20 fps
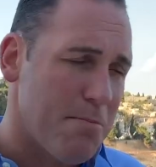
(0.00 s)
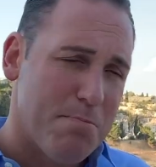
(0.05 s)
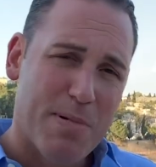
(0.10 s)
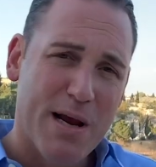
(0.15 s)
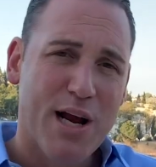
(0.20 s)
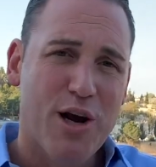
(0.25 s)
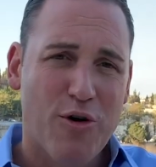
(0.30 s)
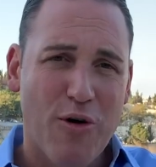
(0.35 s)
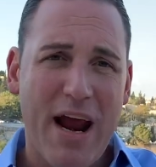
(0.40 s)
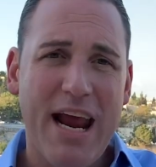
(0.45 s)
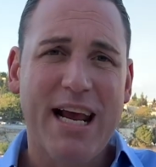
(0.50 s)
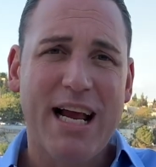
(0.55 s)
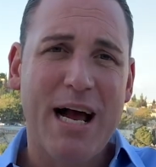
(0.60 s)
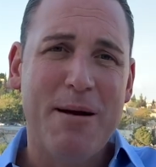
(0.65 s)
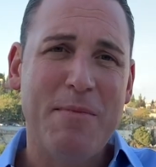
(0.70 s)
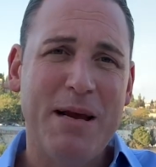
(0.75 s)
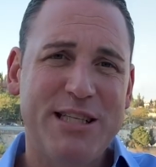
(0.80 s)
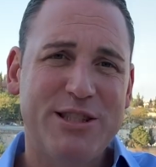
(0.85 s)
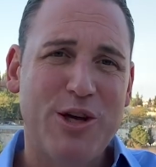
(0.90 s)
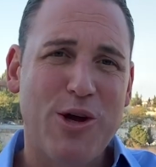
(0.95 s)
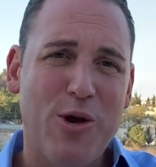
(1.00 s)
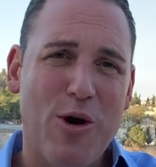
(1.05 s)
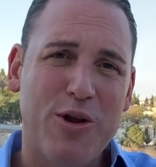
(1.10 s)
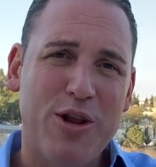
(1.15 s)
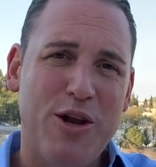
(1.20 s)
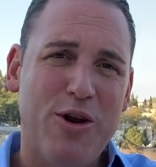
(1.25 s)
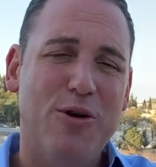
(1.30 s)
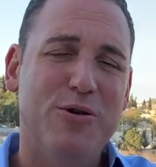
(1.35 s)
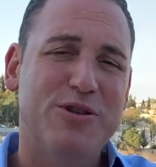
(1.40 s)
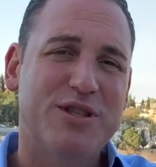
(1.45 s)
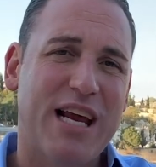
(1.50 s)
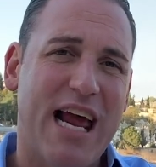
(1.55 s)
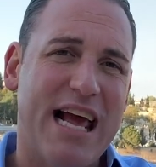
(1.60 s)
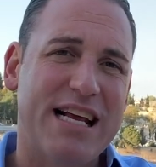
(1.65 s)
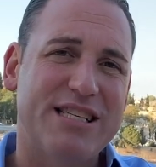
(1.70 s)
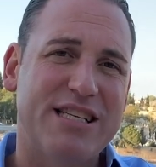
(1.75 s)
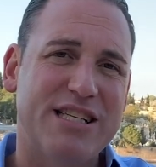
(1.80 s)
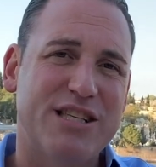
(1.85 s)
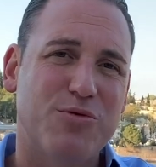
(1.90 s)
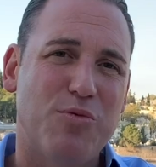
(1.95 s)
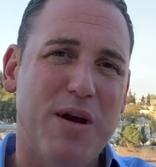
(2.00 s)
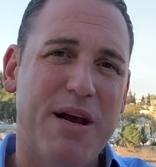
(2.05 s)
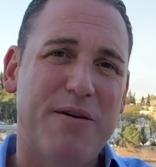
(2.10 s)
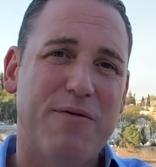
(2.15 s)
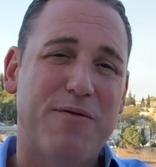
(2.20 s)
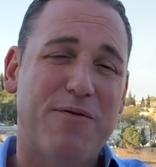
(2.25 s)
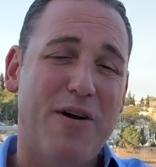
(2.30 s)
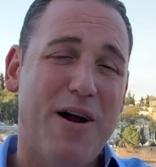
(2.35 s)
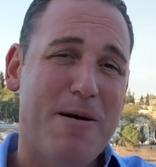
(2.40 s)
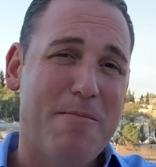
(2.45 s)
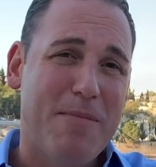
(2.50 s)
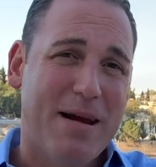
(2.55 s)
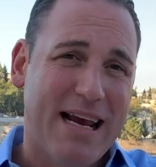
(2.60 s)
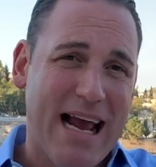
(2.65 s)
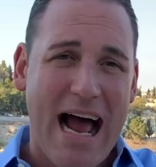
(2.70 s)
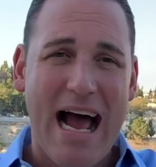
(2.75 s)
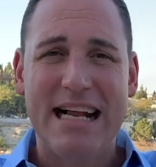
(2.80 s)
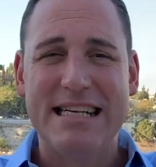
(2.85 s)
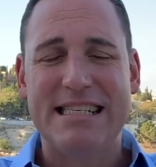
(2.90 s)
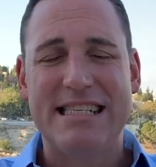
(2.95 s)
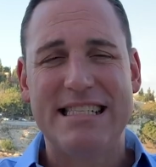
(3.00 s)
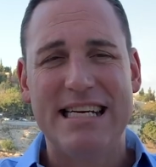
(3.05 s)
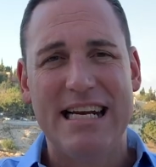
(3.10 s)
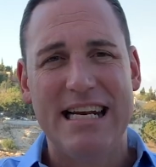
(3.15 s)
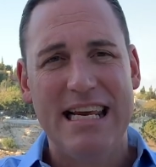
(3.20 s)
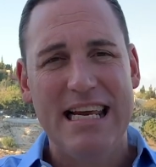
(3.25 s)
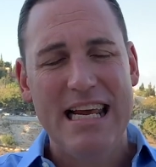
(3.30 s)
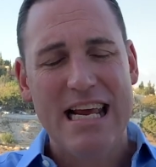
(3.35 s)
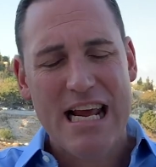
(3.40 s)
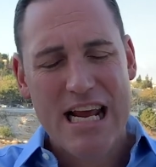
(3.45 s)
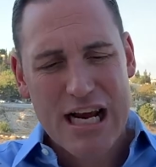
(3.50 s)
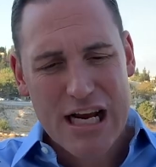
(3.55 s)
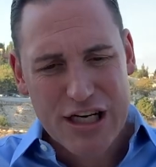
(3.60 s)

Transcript: been great coming to you on the newscast this week from God City.